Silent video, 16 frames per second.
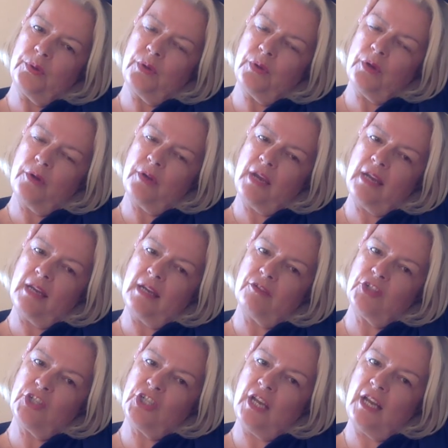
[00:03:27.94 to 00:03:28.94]
Okay,
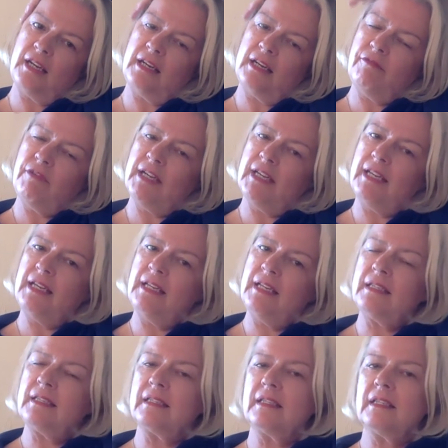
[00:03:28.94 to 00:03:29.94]
now gently
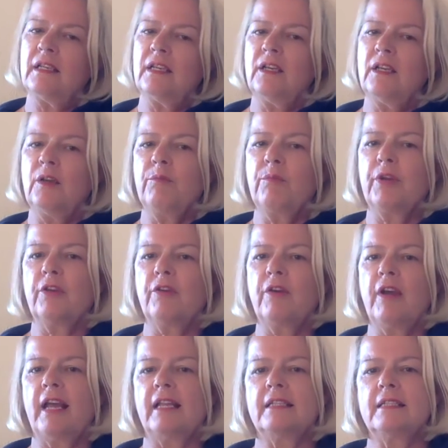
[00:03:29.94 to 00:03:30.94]
release. Bring your
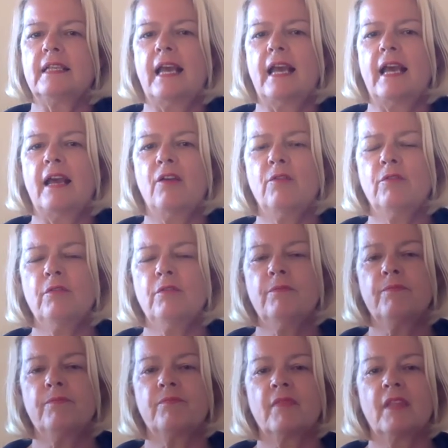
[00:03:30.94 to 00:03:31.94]
hand
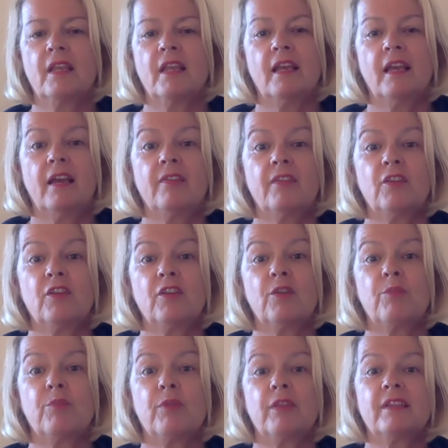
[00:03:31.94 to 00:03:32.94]
down, and then you're going to
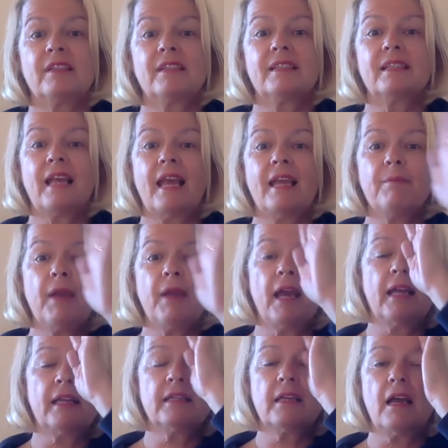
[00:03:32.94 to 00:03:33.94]
bring the same
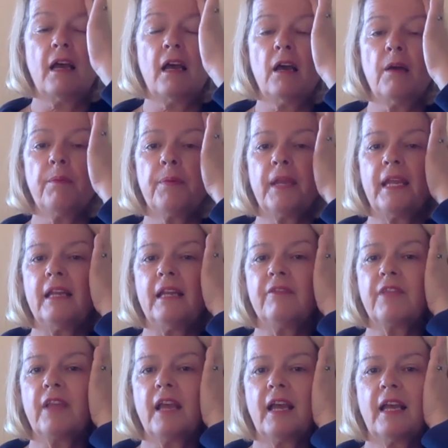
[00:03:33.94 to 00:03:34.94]
hand up, heel
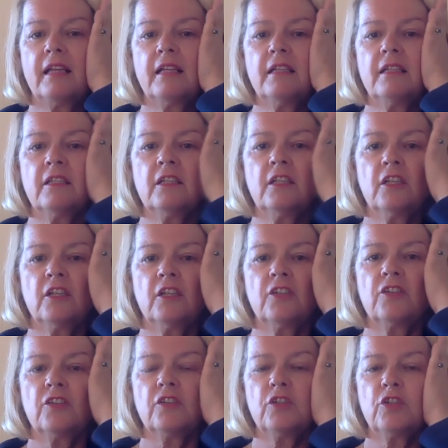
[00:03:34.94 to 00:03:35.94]
of the hand,
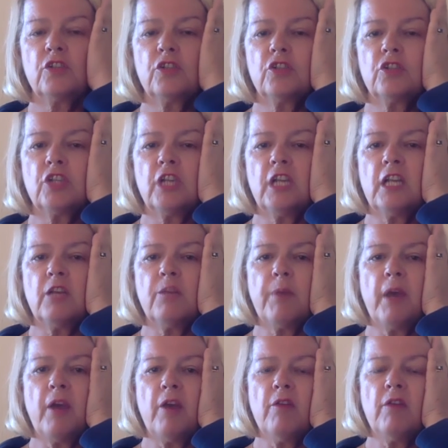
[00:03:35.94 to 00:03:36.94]
to the
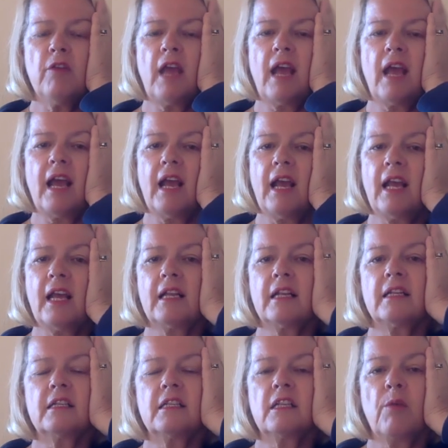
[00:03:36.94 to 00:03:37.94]
cheekbone
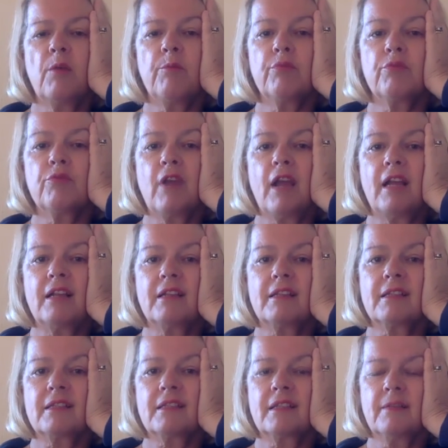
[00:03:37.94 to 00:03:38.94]
and
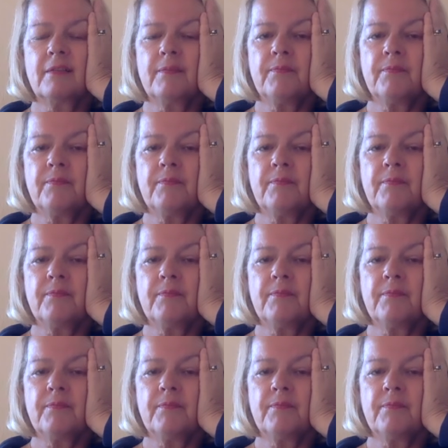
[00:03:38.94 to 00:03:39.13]
press.